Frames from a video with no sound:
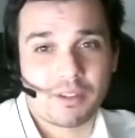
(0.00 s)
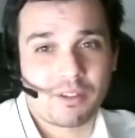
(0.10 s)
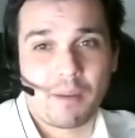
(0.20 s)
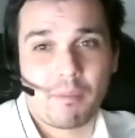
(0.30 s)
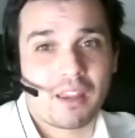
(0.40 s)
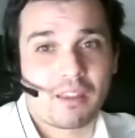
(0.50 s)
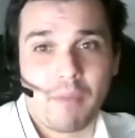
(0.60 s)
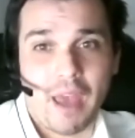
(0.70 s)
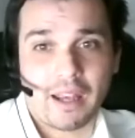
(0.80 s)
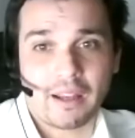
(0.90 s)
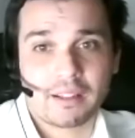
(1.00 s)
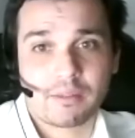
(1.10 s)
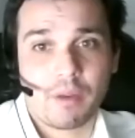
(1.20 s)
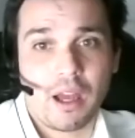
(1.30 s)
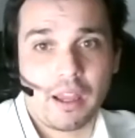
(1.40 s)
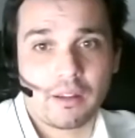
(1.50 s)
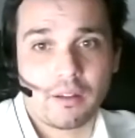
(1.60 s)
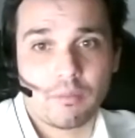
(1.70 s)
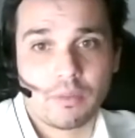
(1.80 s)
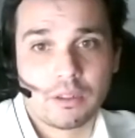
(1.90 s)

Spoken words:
There's a lot of mathematics behind them.